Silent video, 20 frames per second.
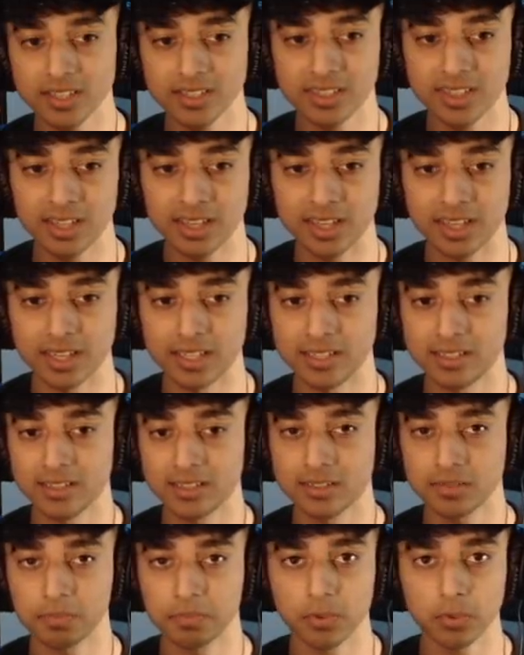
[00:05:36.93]
What's
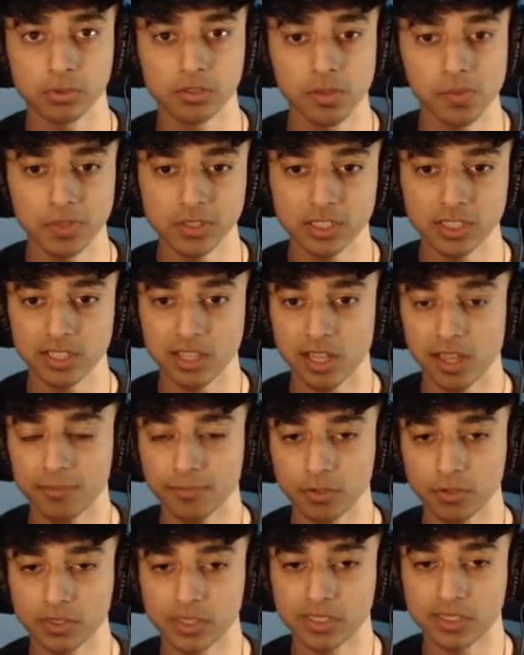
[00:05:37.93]
this? Bro, someone's just
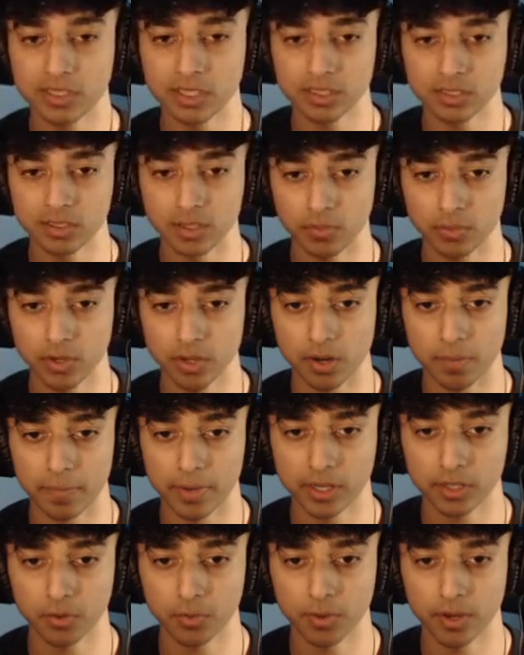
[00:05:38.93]
left all these dishes. Oh, we got a
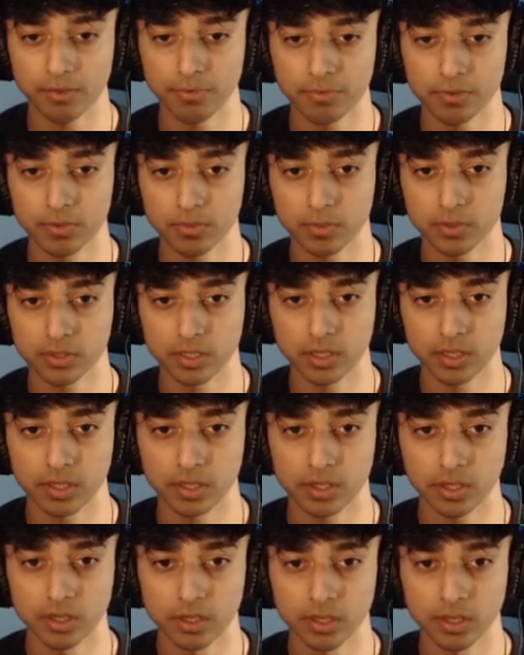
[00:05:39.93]
microwave? What's in here?